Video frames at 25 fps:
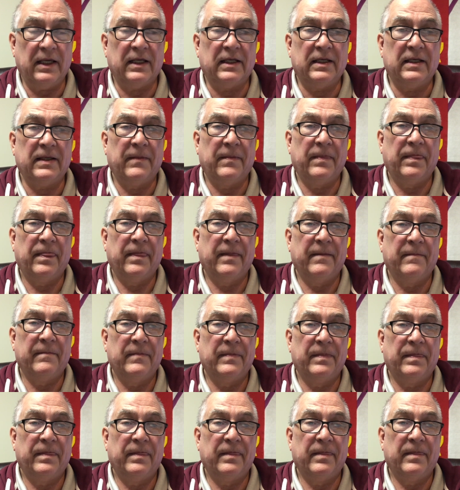it.
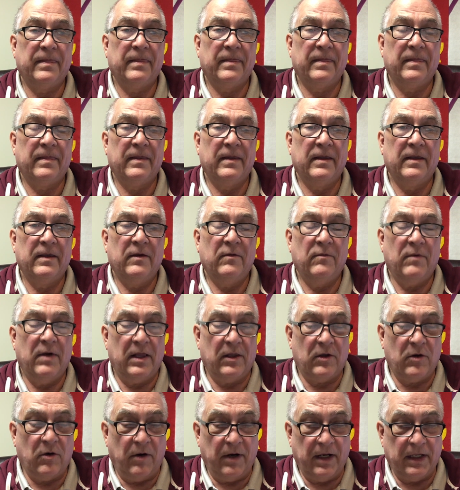
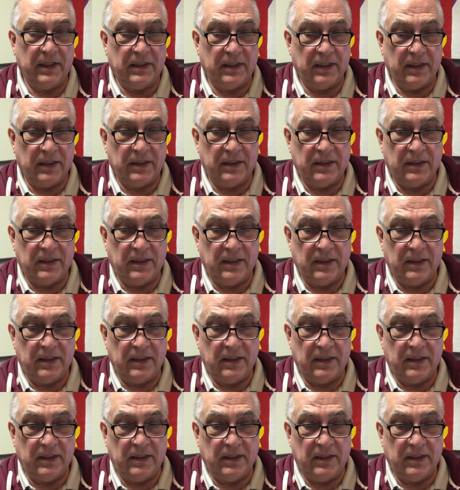Well, according to